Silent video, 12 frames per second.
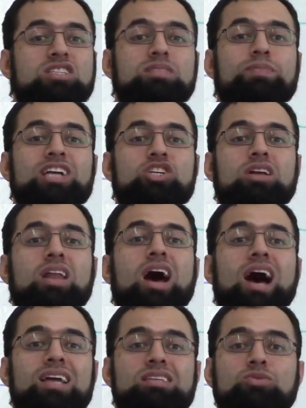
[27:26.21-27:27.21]

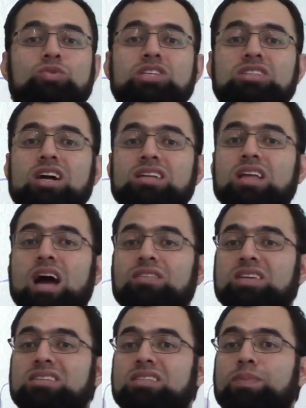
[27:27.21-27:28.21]
Specialized. We started
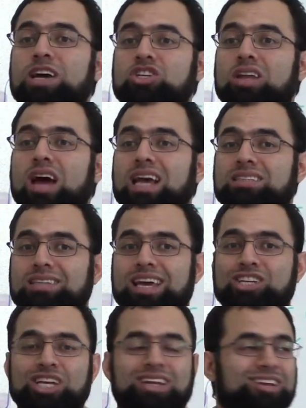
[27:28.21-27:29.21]
having
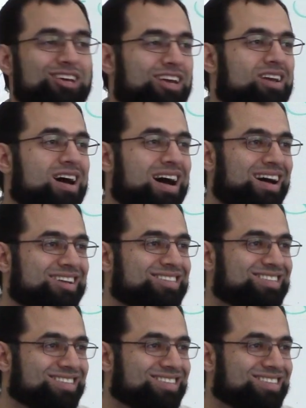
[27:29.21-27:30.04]
specialization in Qira'at.